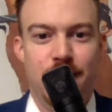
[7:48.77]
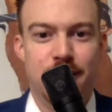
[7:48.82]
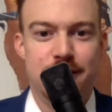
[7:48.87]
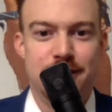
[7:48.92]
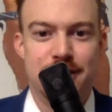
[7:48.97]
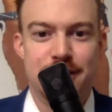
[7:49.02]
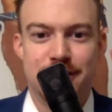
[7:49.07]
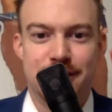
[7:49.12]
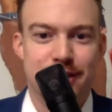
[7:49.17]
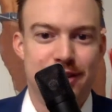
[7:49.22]

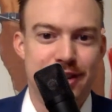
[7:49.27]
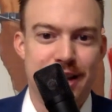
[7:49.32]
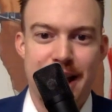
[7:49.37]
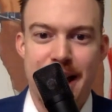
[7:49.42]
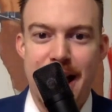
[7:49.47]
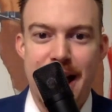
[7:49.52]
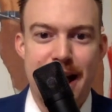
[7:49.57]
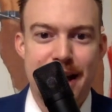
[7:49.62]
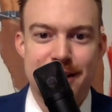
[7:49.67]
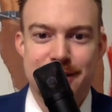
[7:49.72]
just to say
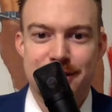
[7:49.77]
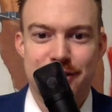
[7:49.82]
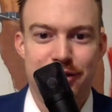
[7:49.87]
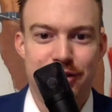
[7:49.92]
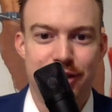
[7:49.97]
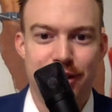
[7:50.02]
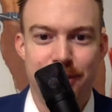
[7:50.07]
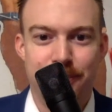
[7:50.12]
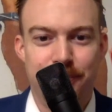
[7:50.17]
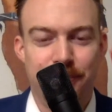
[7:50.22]
hi,
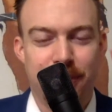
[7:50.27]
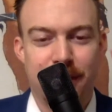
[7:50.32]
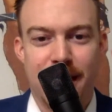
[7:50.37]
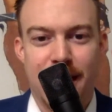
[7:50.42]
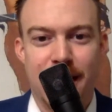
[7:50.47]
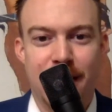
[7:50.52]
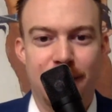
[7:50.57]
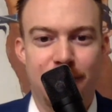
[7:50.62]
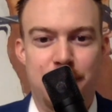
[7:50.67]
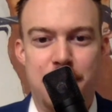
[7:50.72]
just to
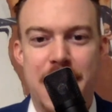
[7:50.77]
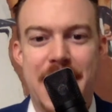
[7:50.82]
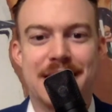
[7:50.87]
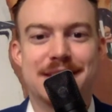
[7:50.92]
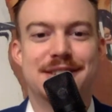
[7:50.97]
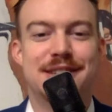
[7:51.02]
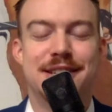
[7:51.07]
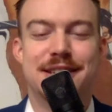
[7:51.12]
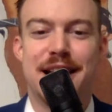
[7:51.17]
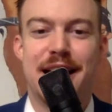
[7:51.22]
kind of
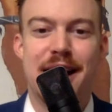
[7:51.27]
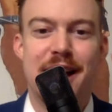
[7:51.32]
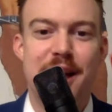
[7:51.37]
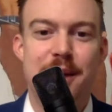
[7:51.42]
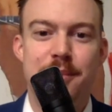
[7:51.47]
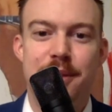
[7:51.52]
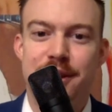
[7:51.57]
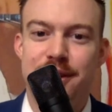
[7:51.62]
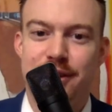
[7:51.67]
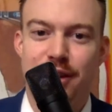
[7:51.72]
pass the
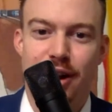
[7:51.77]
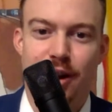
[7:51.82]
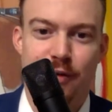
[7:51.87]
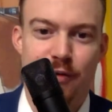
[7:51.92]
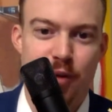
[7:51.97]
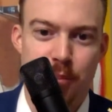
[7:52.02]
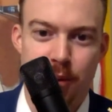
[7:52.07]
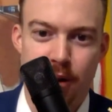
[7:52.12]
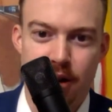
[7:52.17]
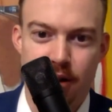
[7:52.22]
time and talk
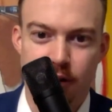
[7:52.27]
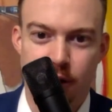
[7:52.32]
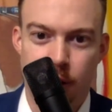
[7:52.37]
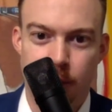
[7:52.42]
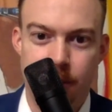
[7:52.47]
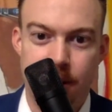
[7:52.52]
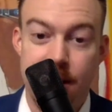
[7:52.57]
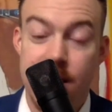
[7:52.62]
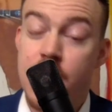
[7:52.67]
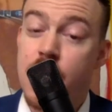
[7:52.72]
football a
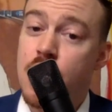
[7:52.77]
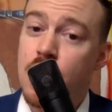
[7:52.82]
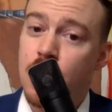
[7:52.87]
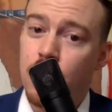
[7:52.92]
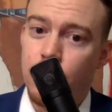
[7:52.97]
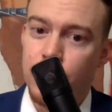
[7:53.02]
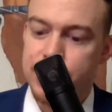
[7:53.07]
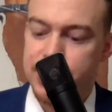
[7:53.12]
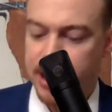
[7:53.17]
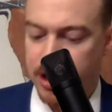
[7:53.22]
little bit,
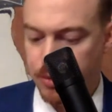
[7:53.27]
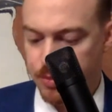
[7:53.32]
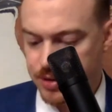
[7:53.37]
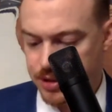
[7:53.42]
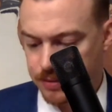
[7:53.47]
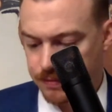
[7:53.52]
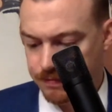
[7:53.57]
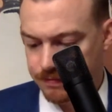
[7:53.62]
which helps.